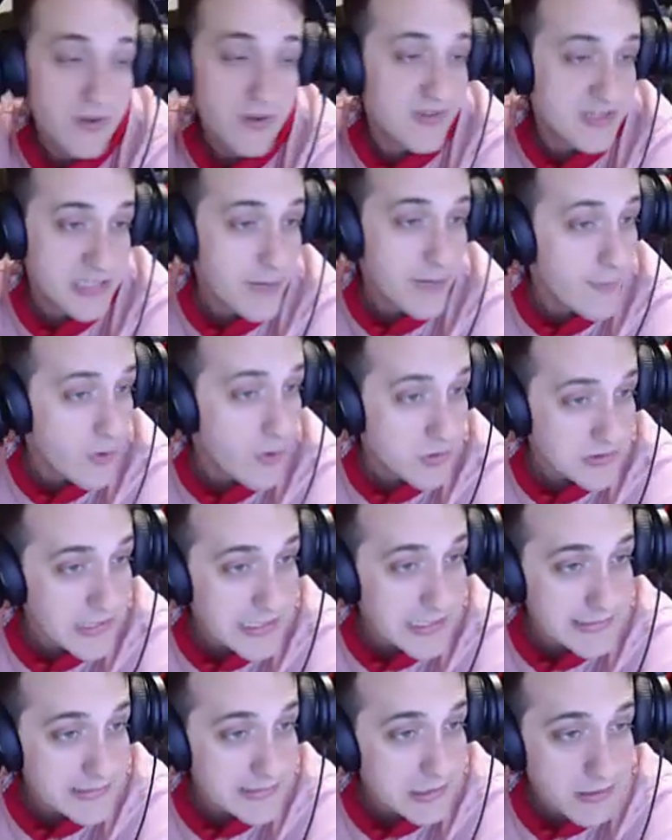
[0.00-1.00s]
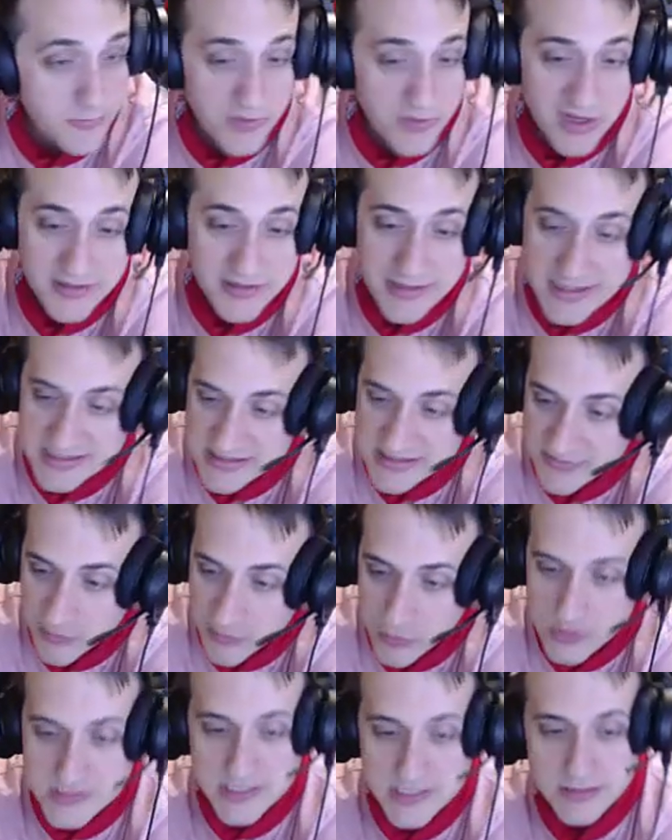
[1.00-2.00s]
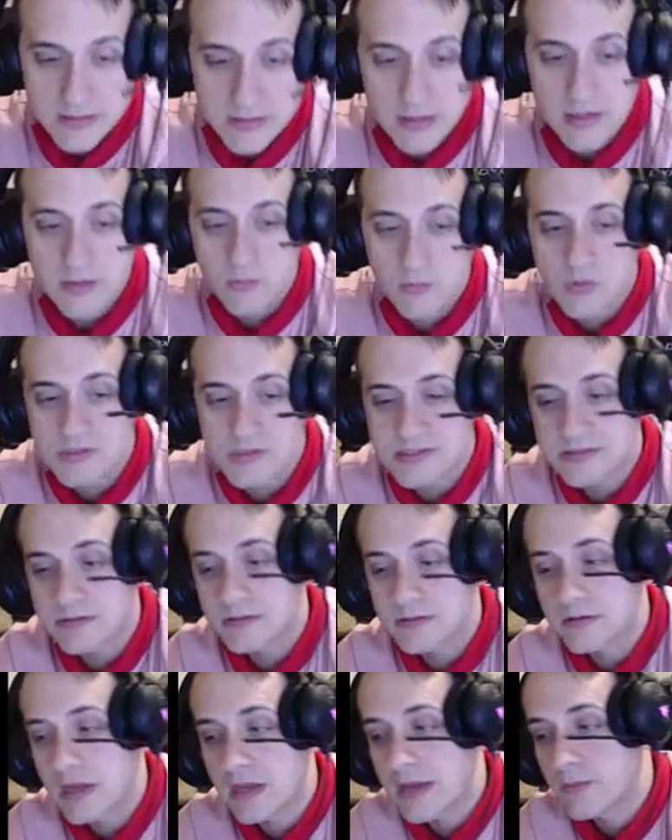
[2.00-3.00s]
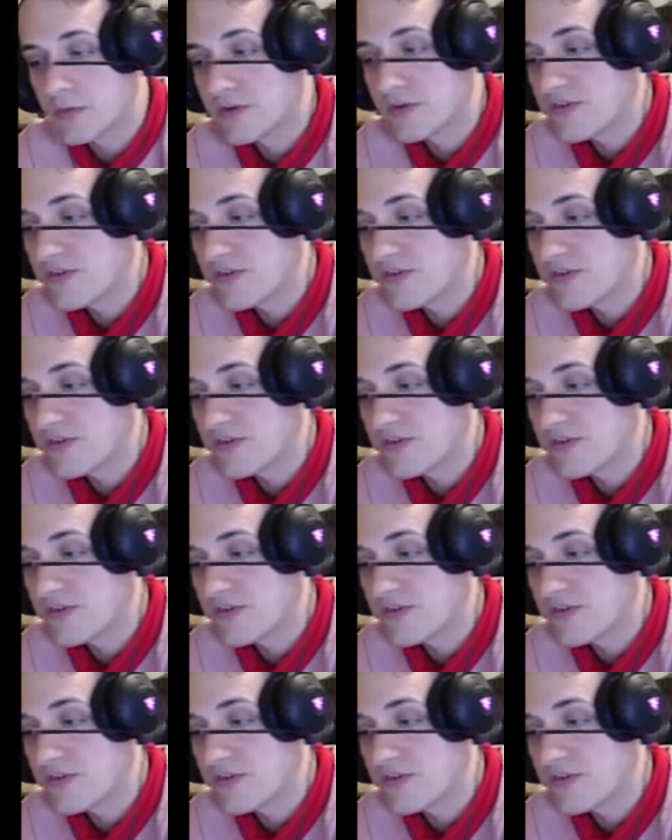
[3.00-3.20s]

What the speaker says: By the time I was last on the podcast, of course, I wasn't